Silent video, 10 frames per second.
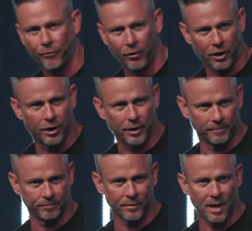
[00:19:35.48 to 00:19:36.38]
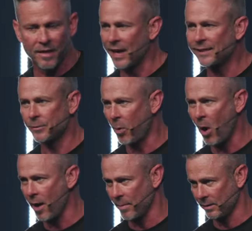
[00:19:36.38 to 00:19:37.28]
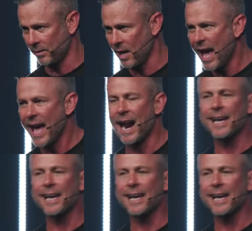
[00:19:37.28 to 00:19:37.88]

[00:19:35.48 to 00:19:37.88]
it for good. That's his promise. And